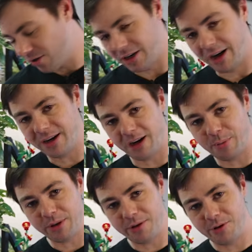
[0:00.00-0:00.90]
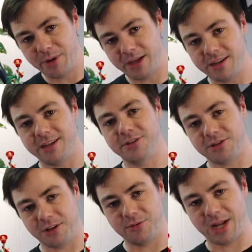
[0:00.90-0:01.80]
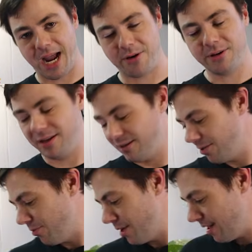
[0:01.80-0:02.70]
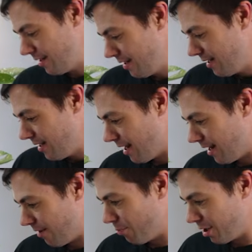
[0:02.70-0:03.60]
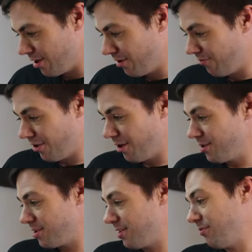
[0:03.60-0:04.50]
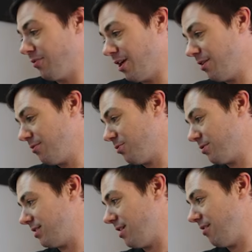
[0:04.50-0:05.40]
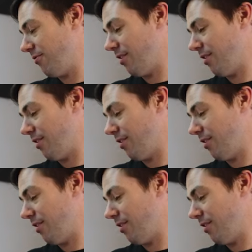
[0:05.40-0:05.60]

gunk up a little bit and slow down a little bit, but good flow is good flow. We'll see if